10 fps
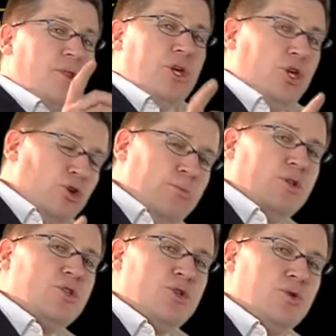
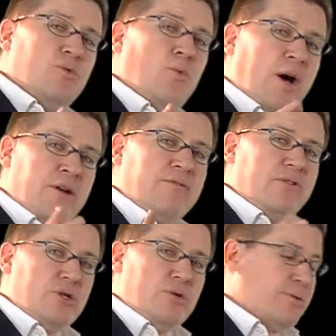Humans do one of
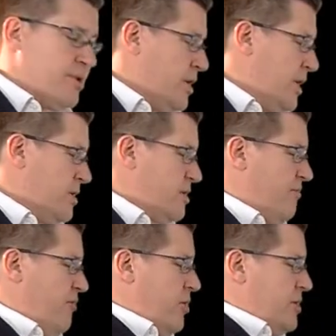two things.
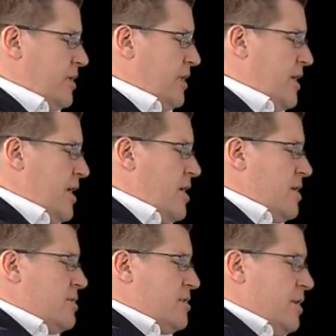Firstly
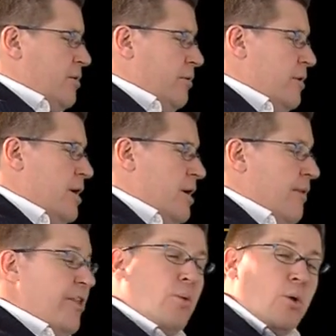is they'll
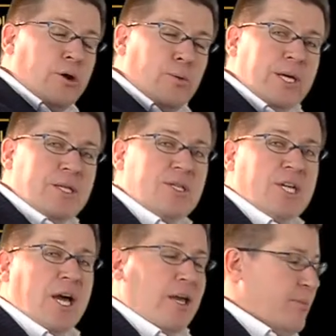want to
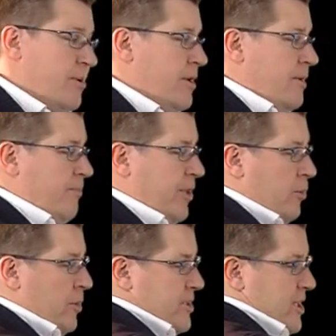escape. They'll
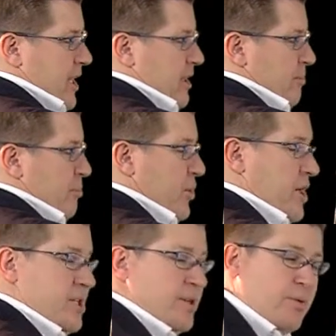want to take the
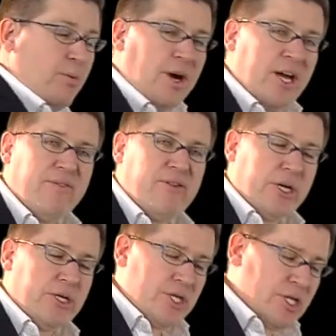pressure away. If I
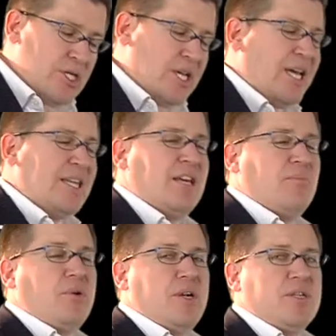could just take that
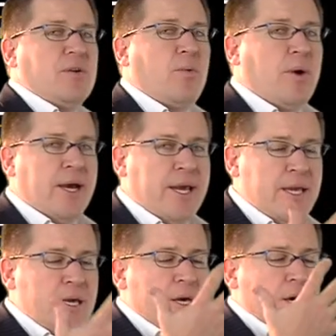pressure
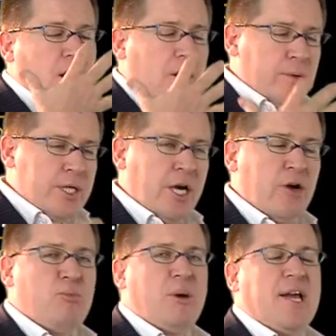away, I would
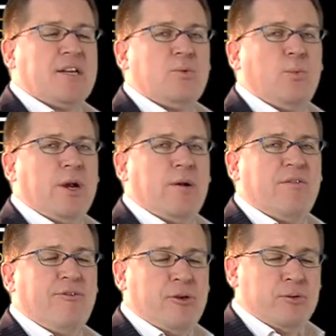go back to where it
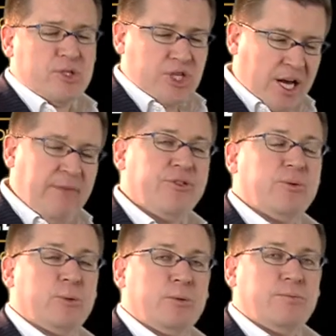feels
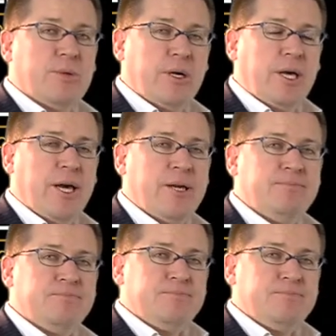comfortable, okay?